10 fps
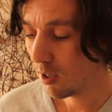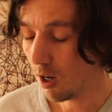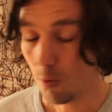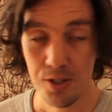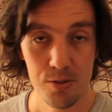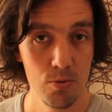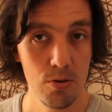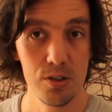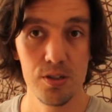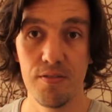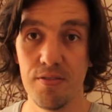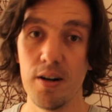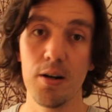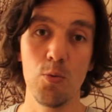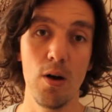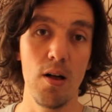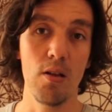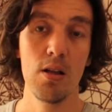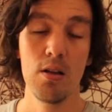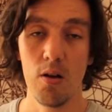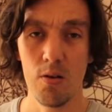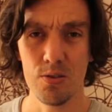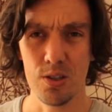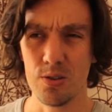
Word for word: which works very well also.